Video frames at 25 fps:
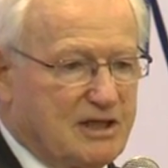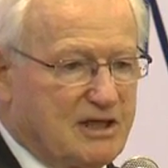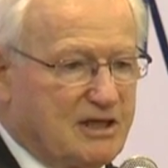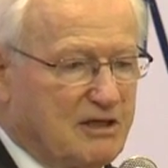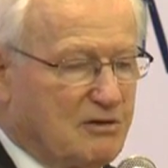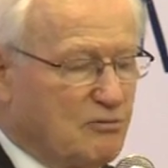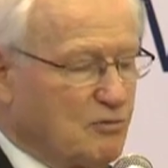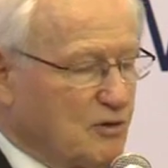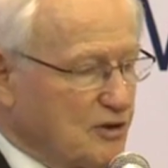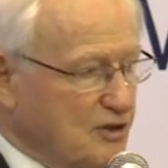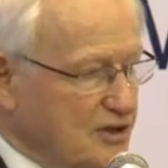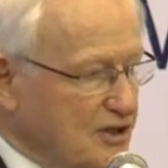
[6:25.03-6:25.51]

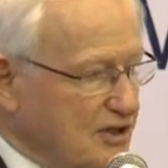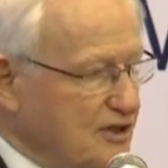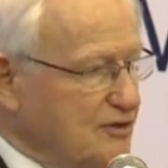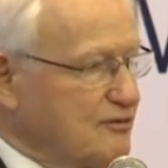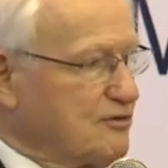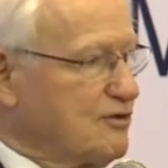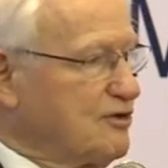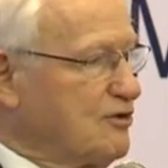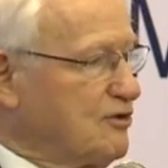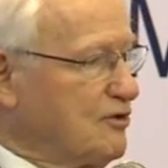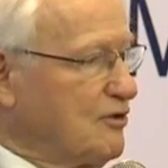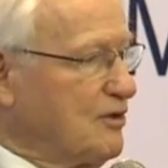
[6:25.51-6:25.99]
And what the
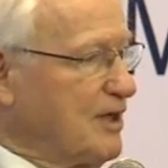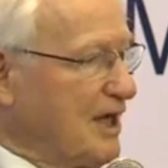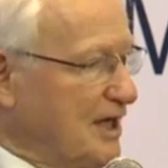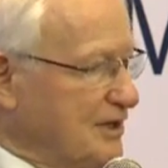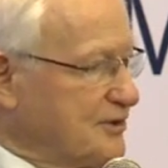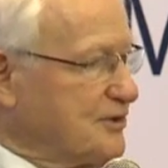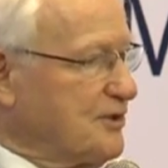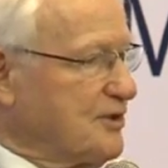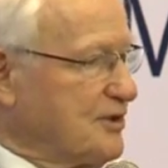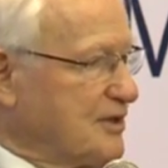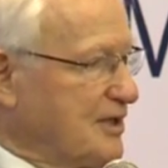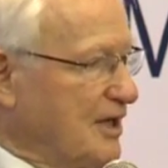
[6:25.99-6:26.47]
Institute
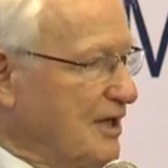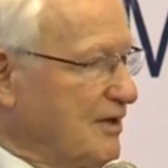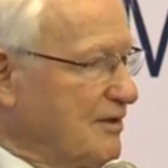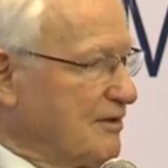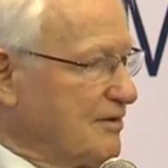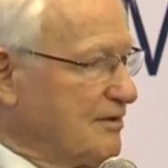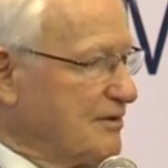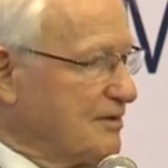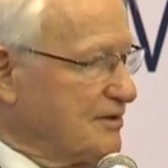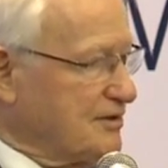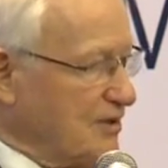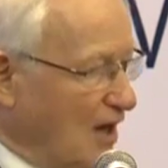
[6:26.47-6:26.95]
hasn't done
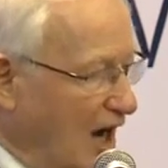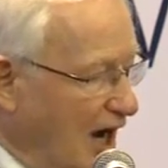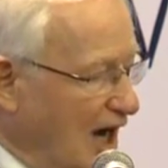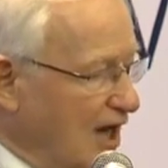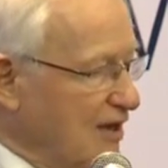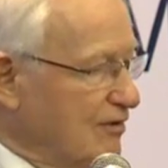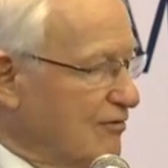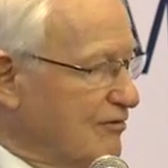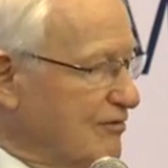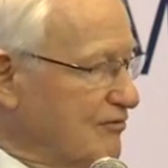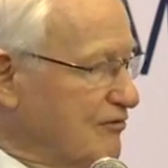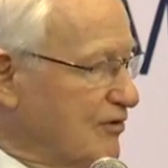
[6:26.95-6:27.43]
is
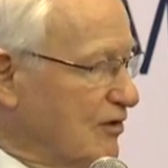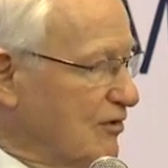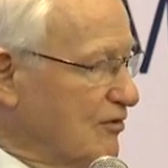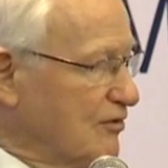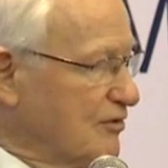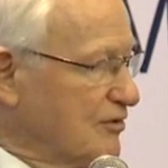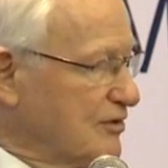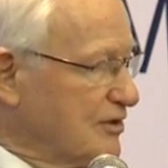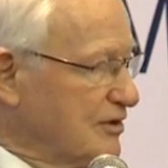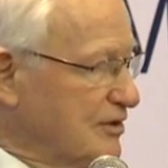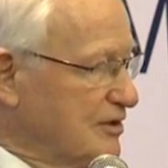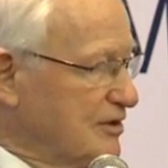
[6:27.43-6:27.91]
either of
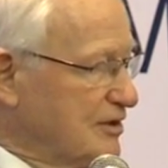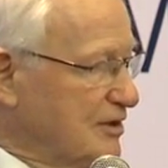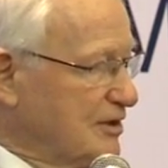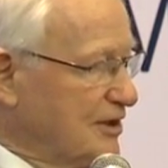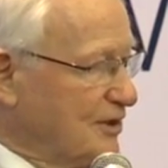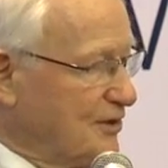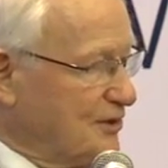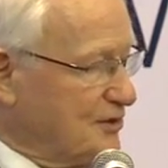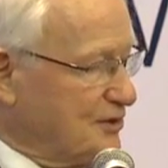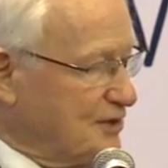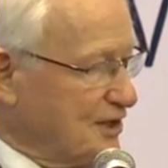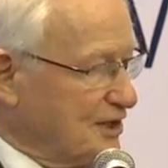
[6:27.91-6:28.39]
those.
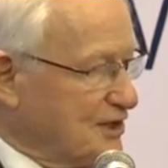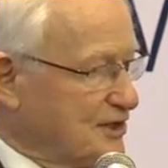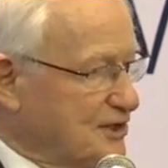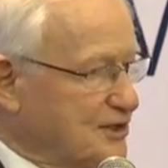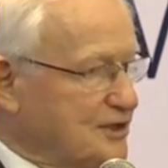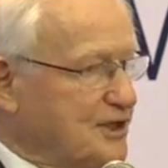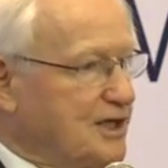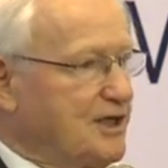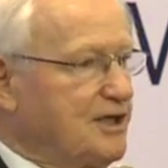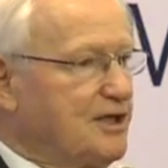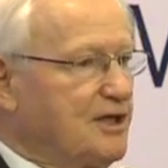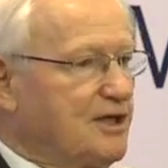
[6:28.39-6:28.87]
It has
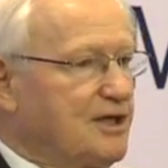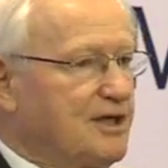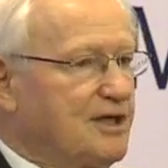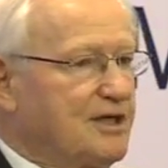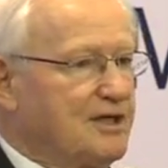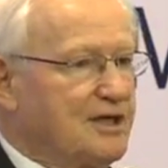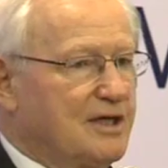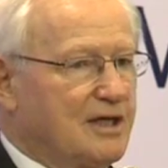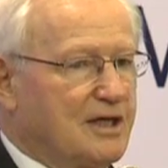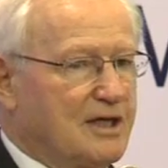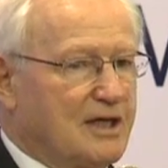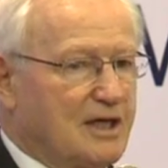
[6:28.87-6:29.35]
succeeded
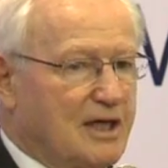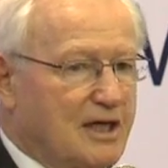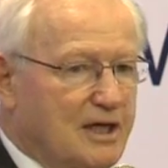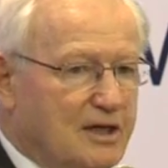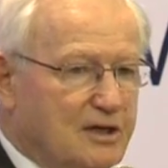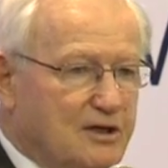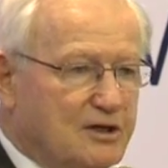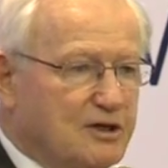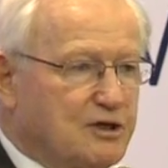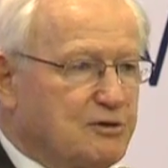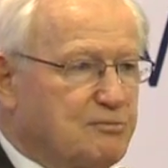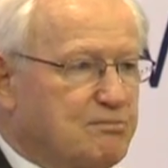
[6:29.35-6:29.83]
and
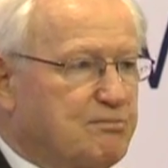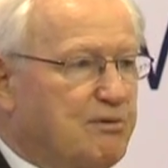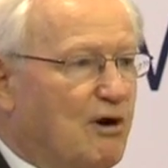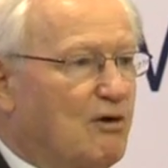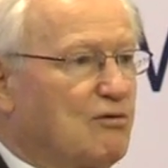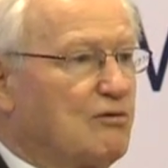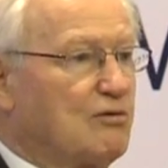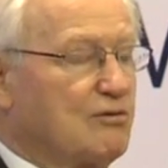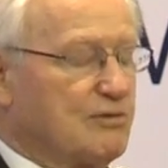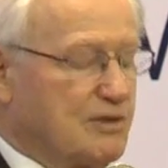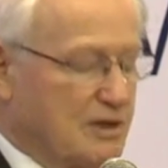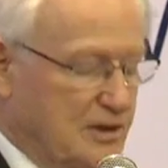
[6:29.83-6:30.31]
it is
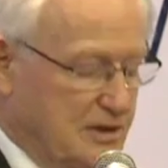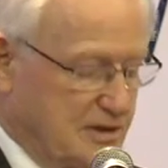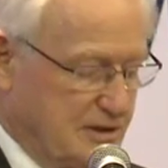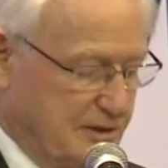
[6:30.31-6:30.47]
bold.